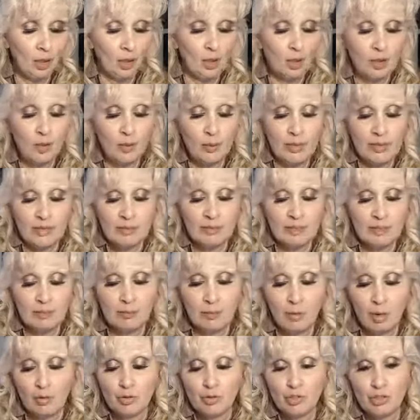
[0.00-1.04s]
who is in
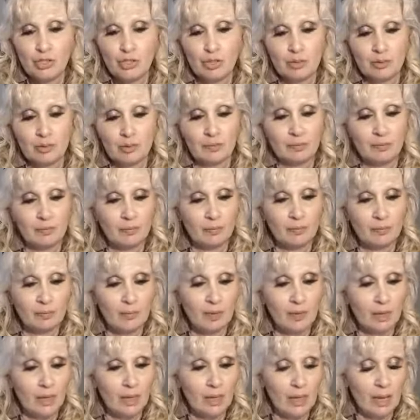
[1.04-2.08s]
motion.
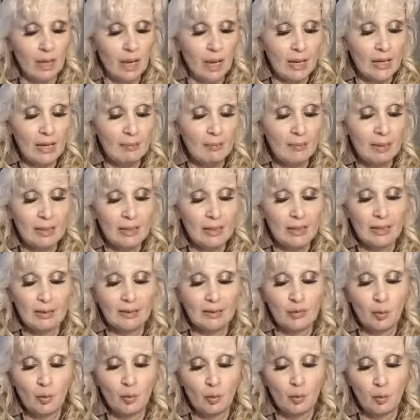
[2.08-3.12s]
And be
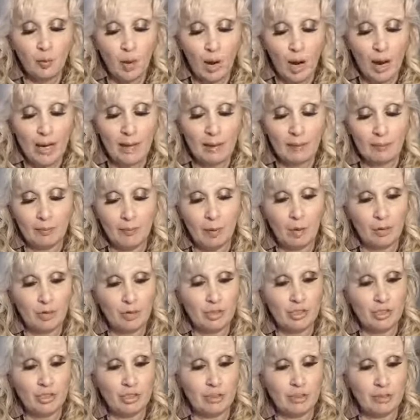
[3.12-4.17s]
in the right
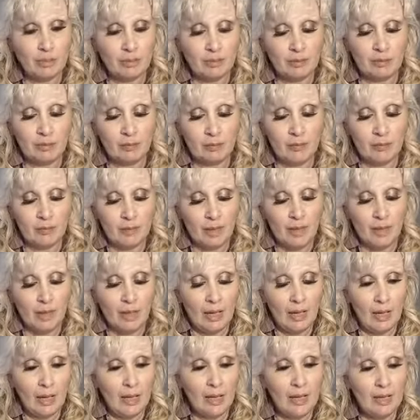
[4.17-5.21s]
motion.
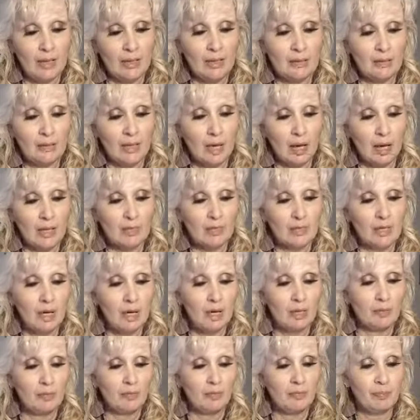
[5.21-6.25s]
And I
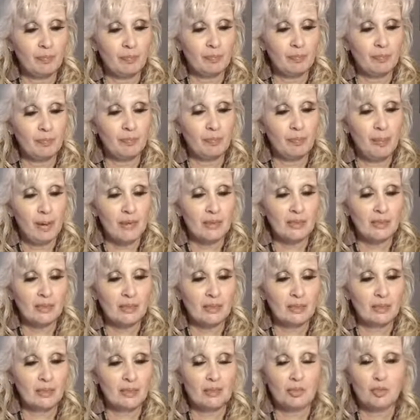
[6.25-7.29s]
talk
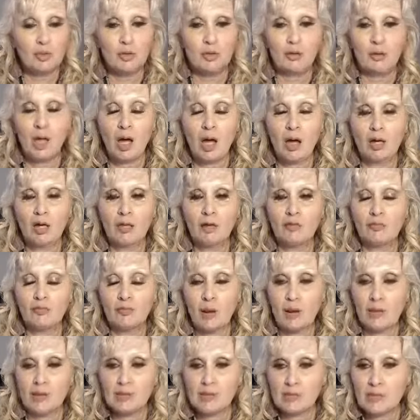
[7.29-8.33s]
basically to a lot of
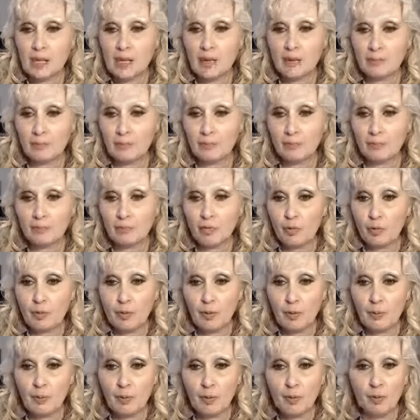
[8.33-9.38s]
mindset for
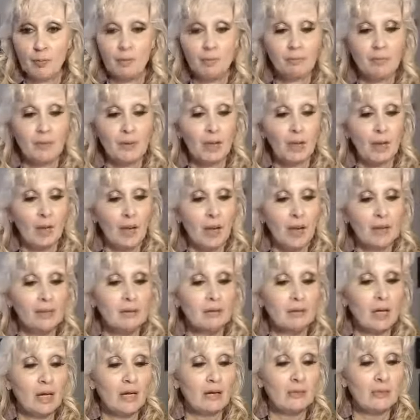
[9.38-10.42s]
people and a
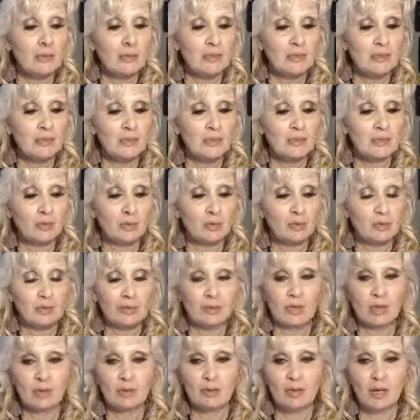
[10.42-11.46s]
lot of business
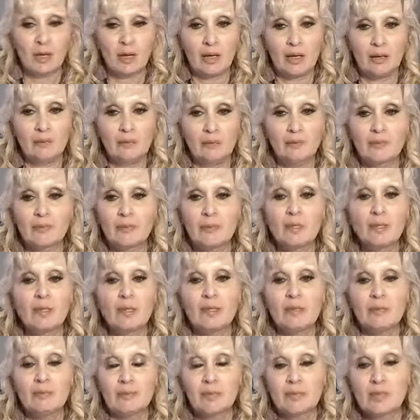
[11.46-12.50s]
owners online.
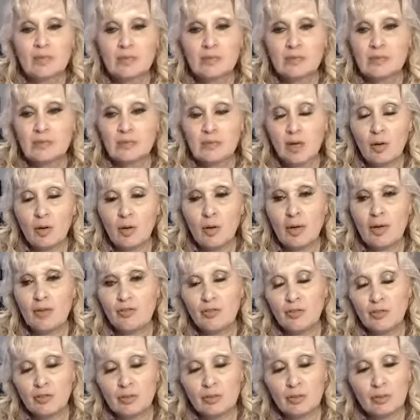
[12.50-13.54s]
Because, you know,
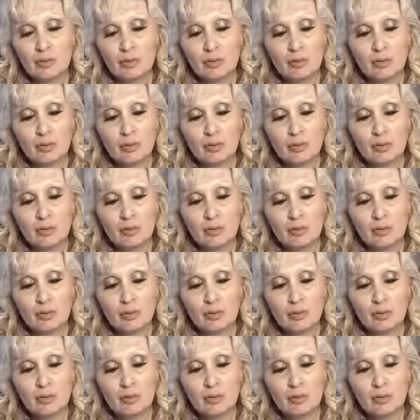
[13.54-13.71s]
if you're